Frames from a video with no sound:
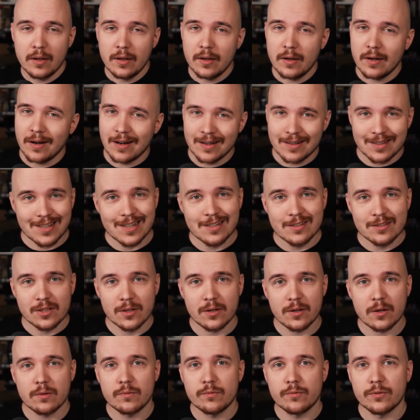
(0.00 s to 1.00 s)
I tend to
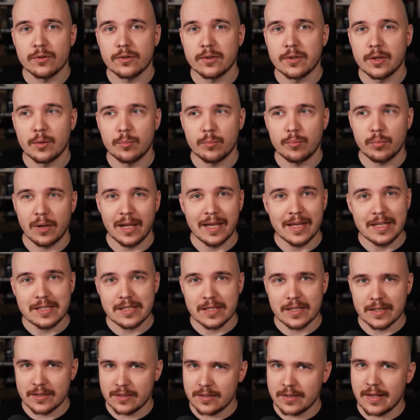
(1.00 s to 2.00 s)
go for the
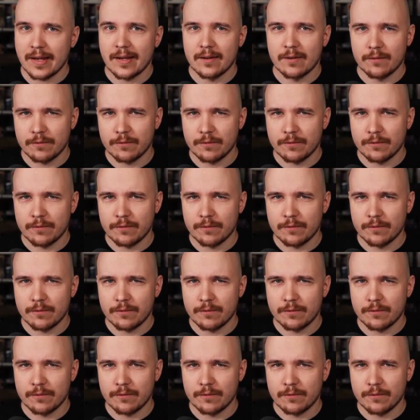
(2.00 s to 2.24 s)
places and